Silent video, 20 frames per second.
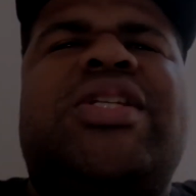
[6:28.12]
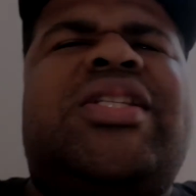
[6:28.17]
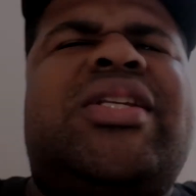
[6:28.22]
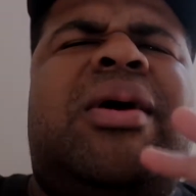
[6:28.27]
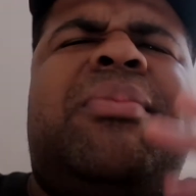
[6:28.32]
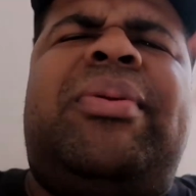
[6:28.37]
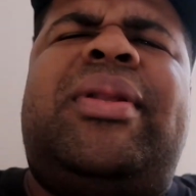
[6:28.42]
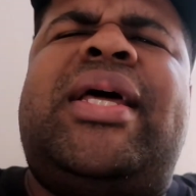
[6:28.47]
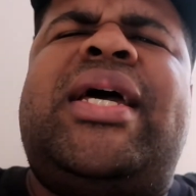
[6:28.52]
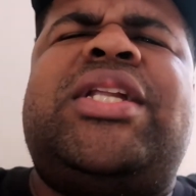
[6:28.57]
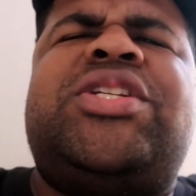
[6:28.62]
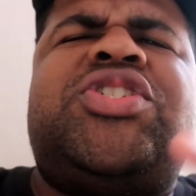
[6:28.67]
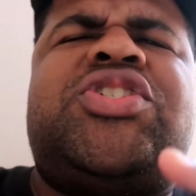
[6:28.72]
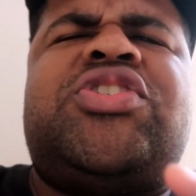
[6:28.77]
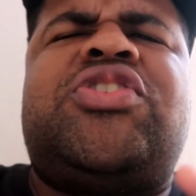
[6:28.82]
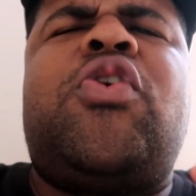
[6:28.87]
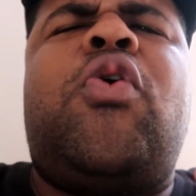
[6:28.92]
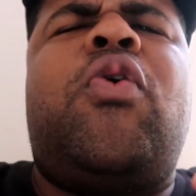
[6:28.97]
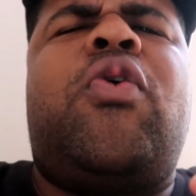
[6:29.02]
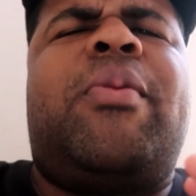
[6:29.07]
a
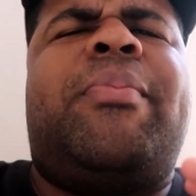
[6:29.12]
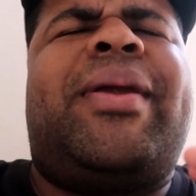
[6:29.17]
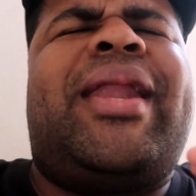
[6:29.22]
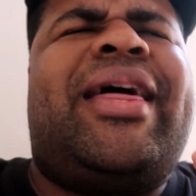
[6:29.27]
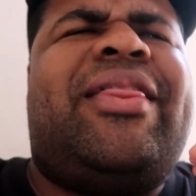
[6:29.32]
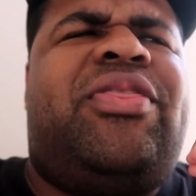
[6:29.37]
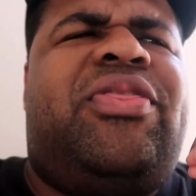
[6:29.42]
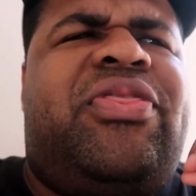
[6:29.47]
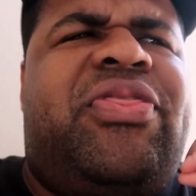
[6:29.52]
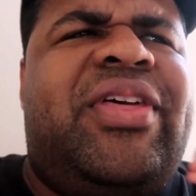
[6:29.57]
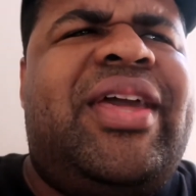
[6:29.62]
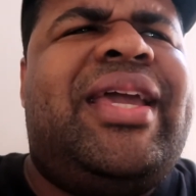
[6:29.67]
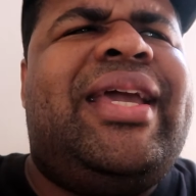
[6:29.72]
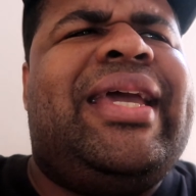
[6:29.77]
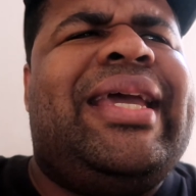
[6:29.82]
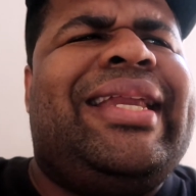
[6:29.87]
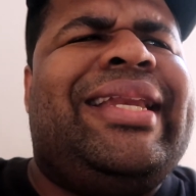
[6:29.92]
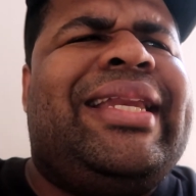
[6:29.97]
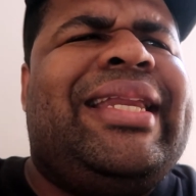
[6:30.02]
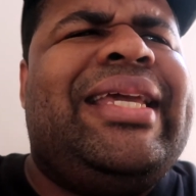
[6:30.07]
double-edged sword, but I
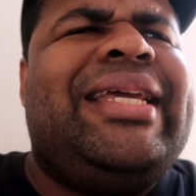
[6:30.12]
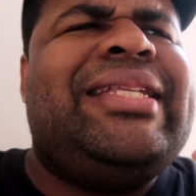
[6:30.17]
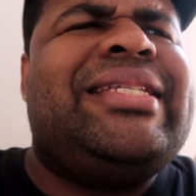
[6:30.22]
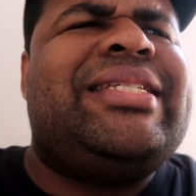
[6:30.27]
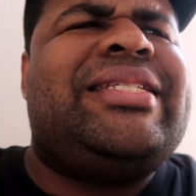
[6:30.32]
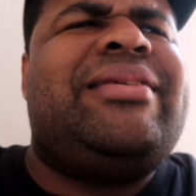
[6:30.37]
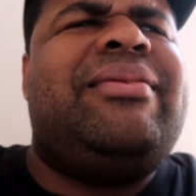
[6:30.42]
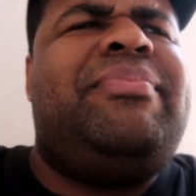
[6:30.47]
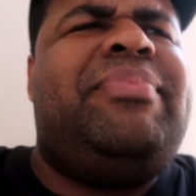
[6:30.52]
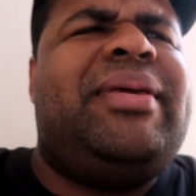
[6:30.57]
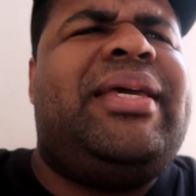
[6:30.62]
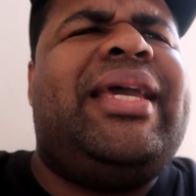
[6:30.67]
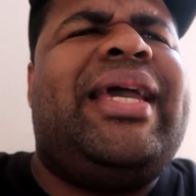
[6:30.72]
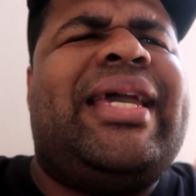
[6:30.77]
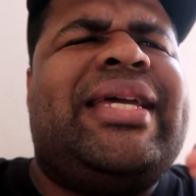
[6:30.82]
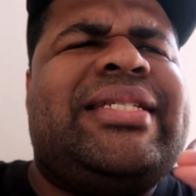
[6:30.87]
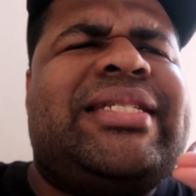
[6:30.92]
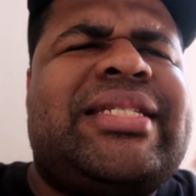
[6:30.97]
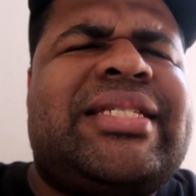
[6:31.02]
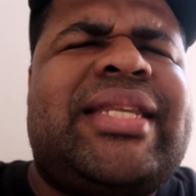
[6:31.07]
think it needs to be
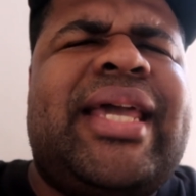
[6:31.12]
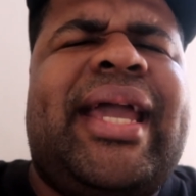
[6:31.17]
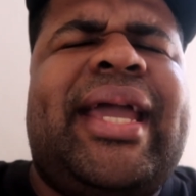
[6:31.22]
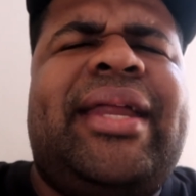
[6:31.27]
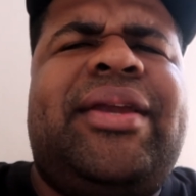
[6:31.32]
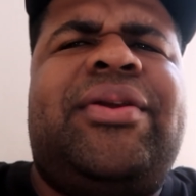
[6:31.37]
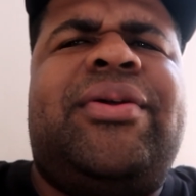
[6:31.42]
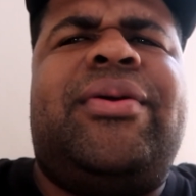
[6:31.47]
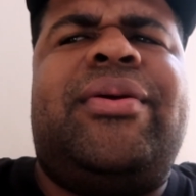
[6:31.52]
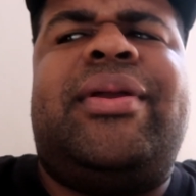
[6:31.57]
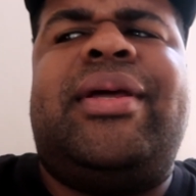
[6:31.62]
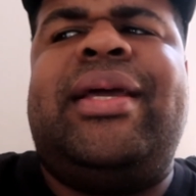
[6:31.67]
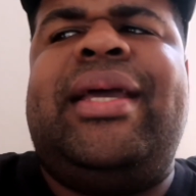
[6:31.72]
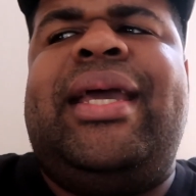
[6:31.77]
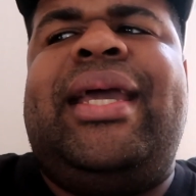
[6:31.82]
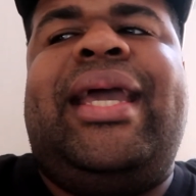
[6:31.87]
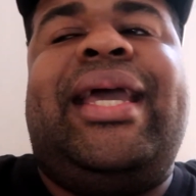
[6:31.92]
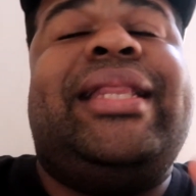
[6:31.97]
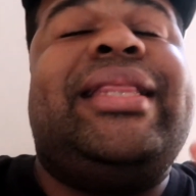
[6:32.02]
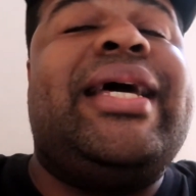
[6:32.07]
a standard,
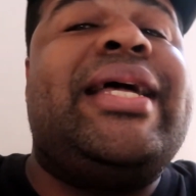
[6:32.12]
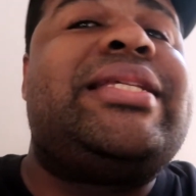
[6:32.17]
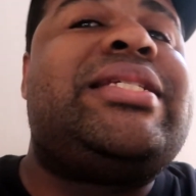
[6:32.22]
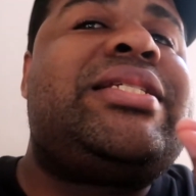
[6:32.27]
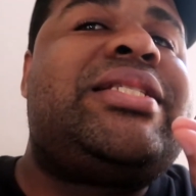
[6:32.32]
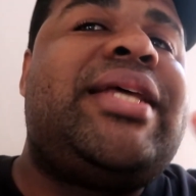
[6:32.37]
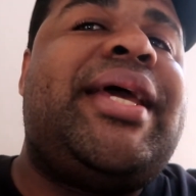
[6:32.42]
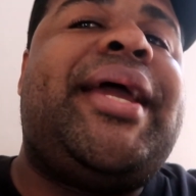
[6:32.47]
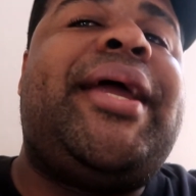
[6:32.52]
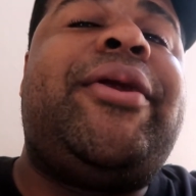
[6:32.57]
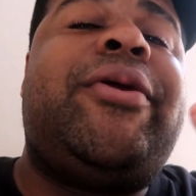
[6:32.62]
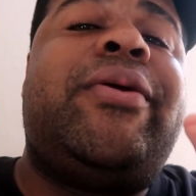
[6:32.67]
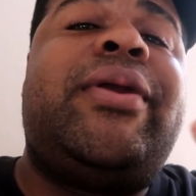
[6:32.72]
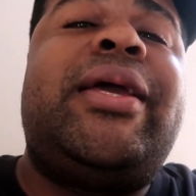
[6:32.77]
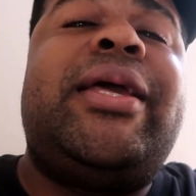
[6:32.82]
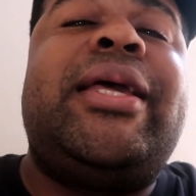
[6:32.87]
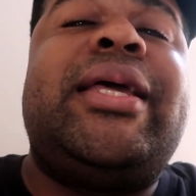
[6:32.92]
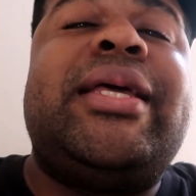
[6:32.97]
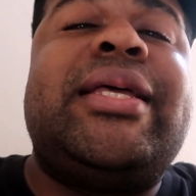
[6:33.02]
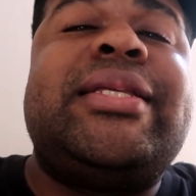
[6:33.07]
and that standard
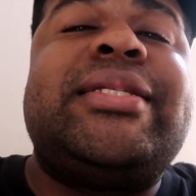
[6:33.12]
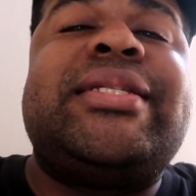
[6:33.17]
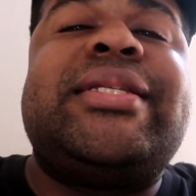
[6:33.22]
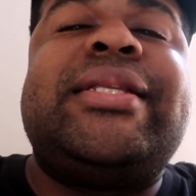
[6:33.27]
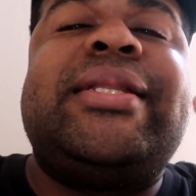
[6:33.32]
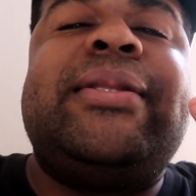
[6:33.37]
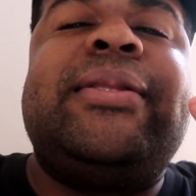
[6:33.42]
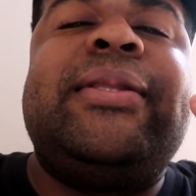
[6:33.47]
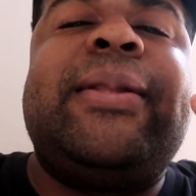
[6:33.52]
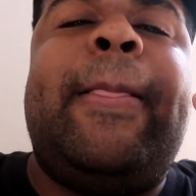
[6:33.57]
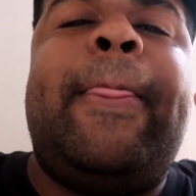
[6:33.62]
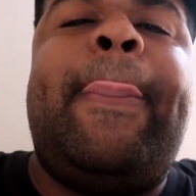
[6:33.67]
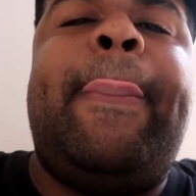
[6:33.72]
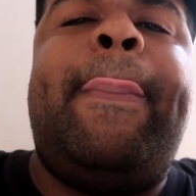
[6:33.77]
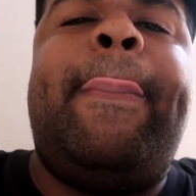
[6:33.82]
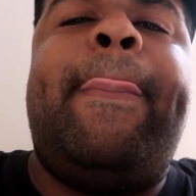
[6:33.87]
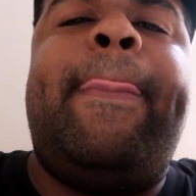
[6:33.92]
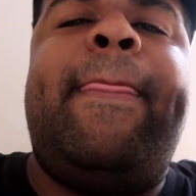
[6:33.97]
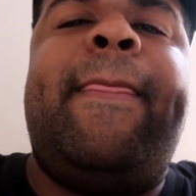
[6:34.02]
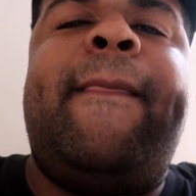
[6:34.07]
is
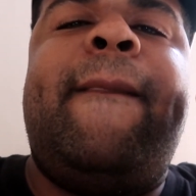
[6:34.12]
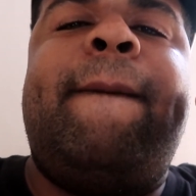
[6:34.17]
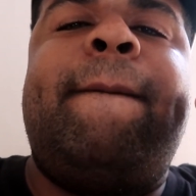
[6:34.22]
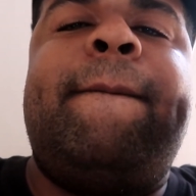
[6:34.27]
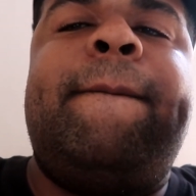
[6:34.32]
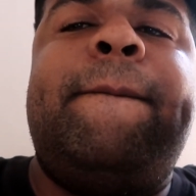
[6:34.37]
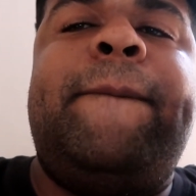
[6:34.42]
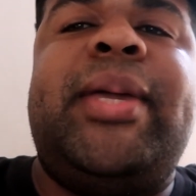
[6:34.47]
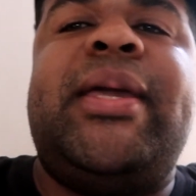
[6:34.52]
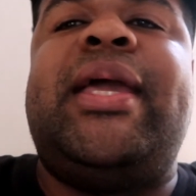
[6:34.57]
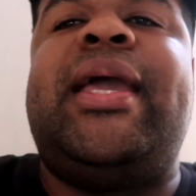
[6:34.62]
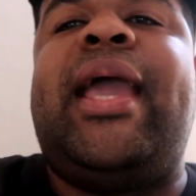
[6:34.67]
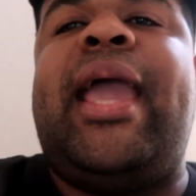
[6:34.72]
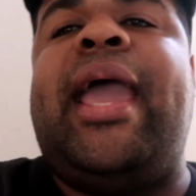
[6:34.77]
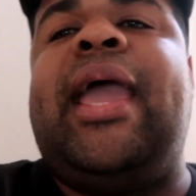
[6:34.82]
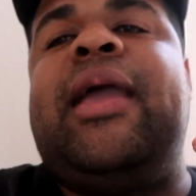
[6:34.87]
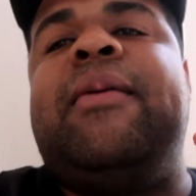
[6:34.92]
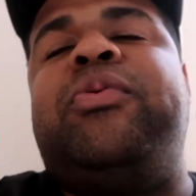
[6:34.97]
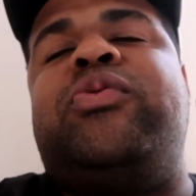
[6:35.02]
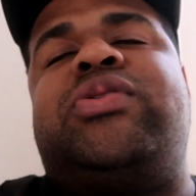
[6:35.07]
being
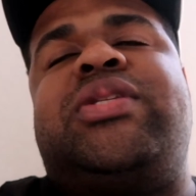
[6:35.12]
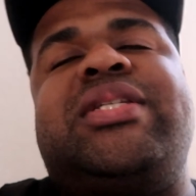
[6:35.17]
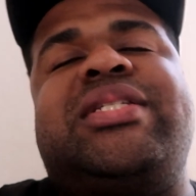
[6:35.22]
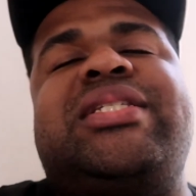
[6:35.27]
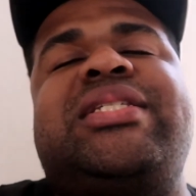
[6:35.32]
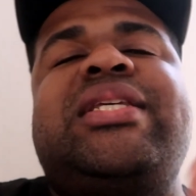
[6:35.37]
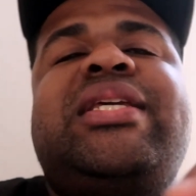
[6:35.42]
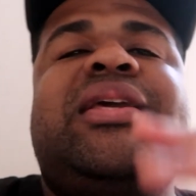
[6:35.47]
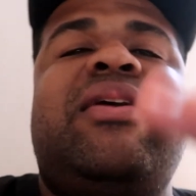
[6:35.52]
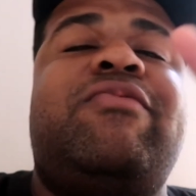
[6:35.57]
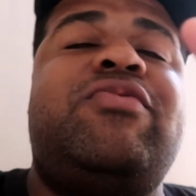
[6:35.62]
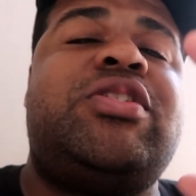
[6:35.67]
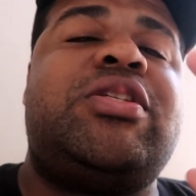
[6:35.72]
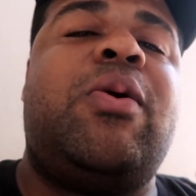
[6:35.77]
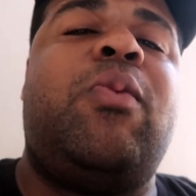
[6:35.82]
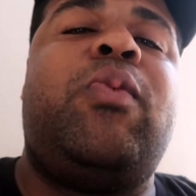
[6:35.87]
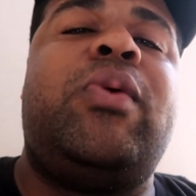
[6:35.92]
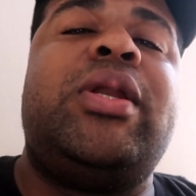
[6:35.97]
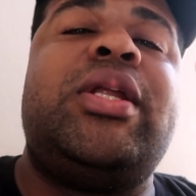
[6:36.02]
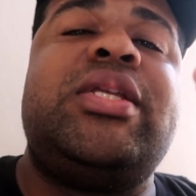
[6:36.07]
able to see if
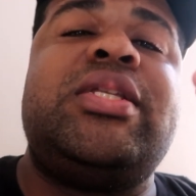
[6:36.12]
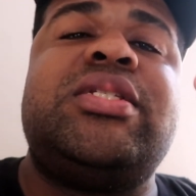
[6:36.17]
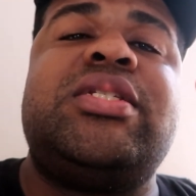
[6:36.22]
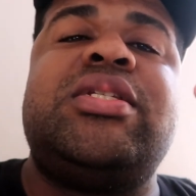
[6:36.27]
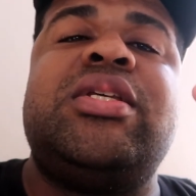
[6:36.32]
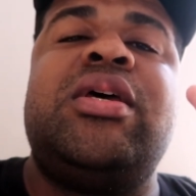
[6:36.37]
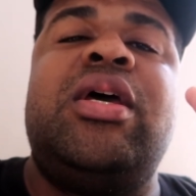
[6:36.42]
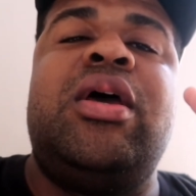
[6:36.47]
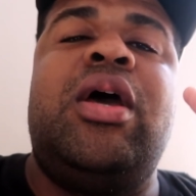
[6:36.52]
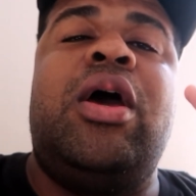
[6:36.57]
someone is